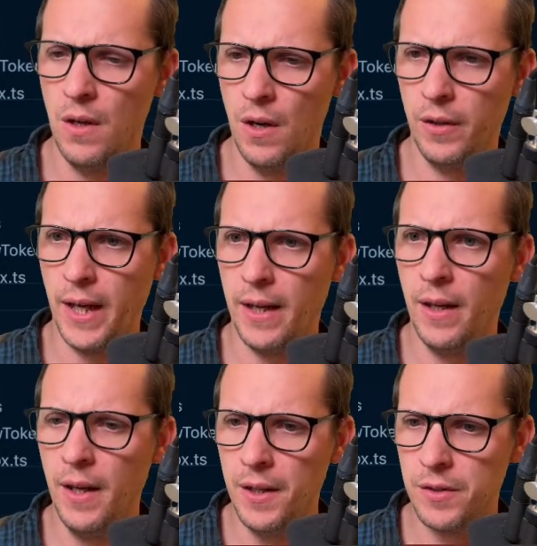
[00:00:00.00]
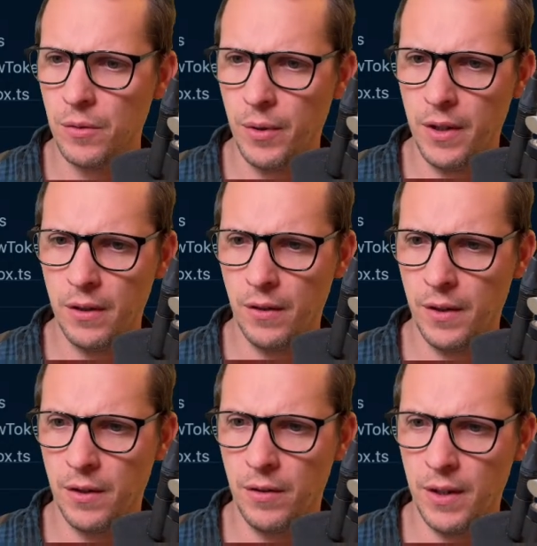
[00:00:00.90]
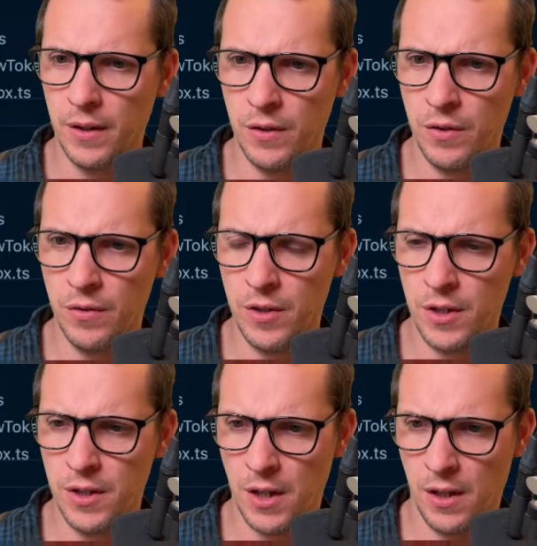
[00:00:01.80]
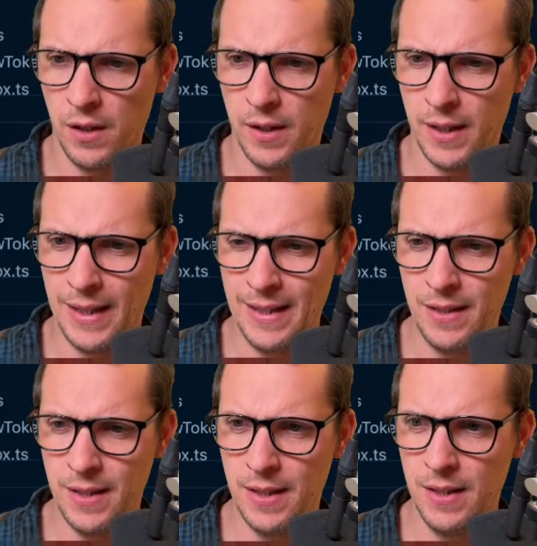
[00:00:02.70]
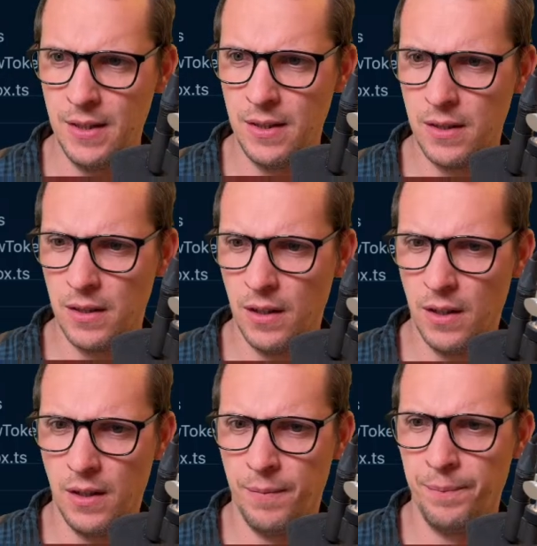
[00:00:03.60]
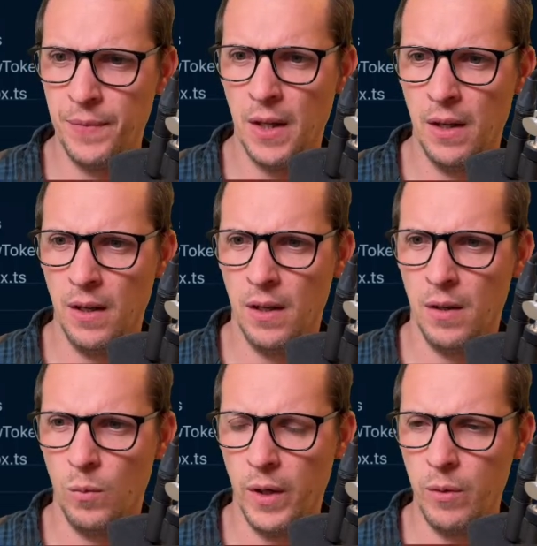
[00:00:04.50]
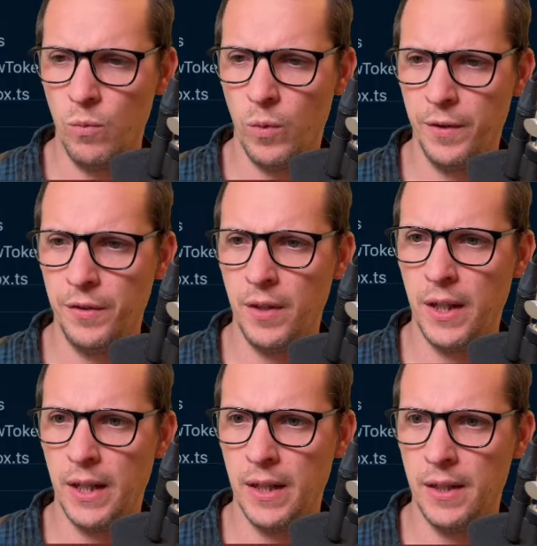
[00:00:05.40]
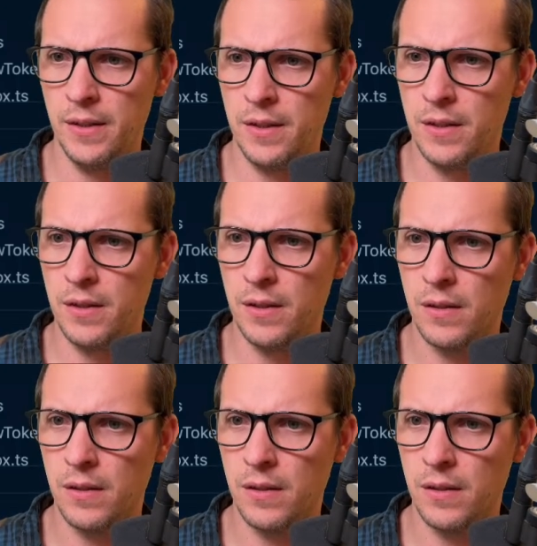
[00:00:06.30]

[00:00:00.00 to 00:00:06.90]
Okay, so we're gonna create a new shell instance. What I'm wondering is